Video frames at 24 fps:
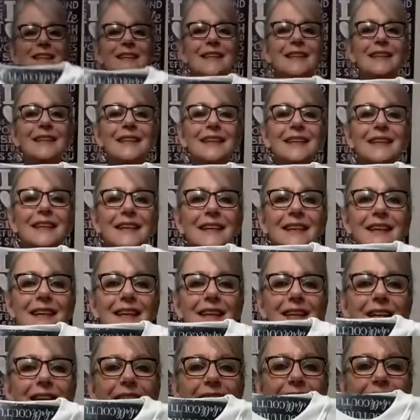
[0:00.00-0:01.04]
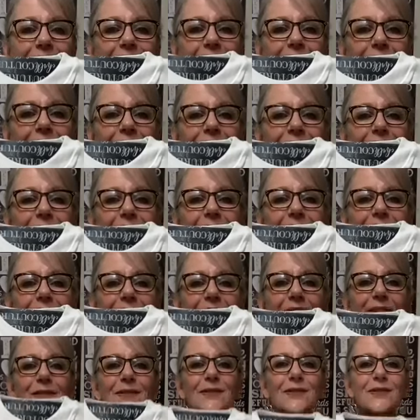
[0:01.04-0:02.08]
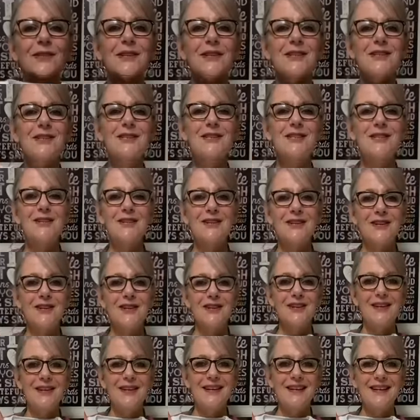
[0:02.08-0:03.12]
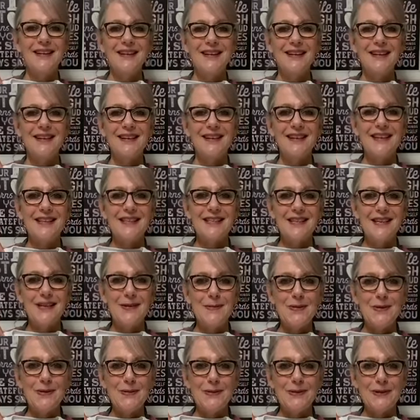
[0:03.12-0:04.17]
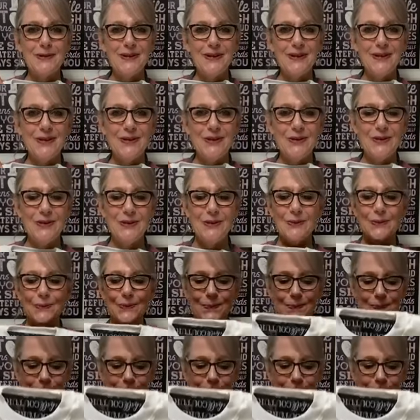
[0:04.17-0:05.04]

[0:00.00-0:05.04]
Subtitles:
See it? Every day is a fresh start. It's going to be really cute.